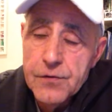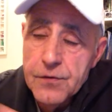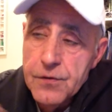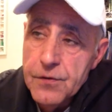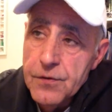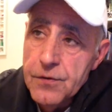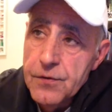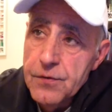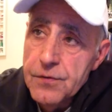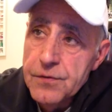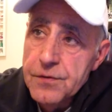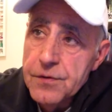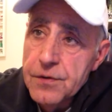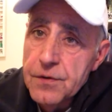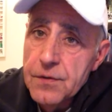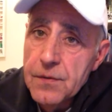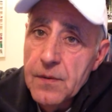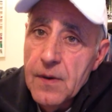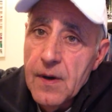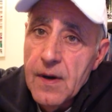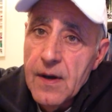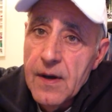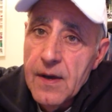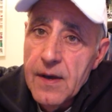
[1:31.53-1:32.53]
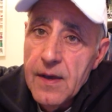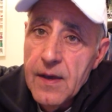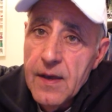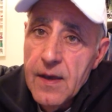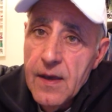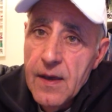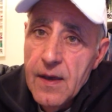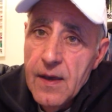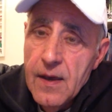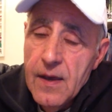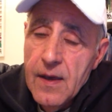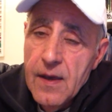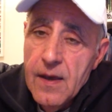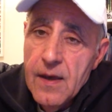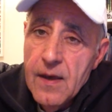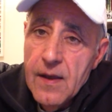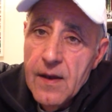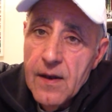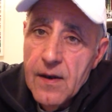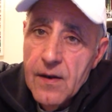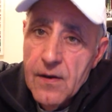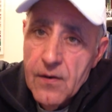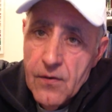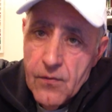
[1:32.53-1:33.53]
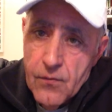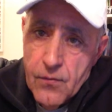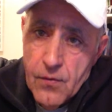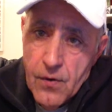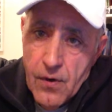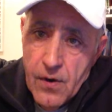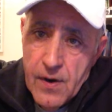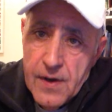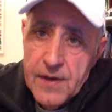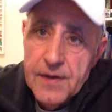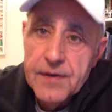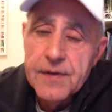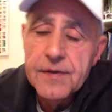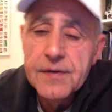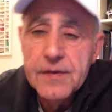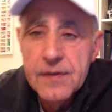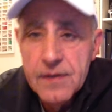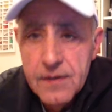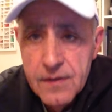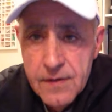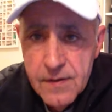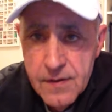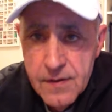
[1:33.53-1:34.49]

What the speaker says: do to a right